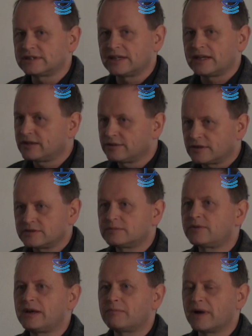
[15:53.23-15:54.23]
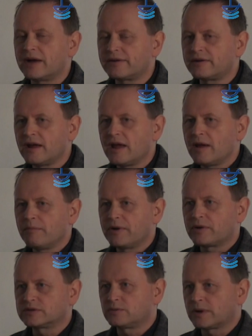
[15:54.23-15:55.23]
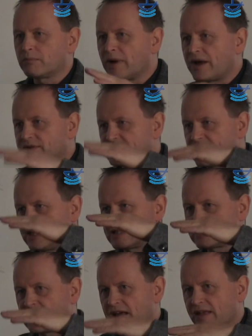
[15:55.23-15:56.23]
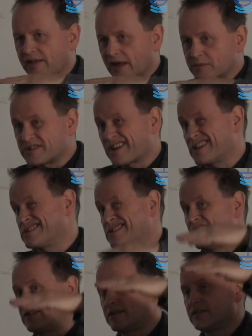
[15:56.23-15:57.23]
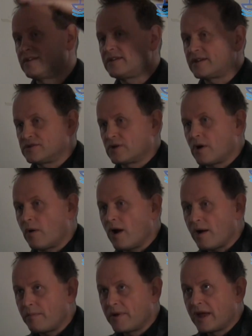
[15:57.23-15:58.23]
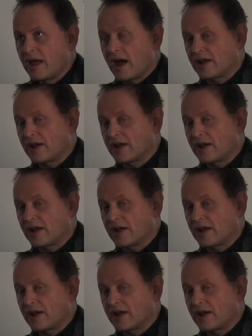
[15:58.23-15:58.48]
It doesn't really matter, because what matters is the atmosphere gets thinner and thinner as you go up.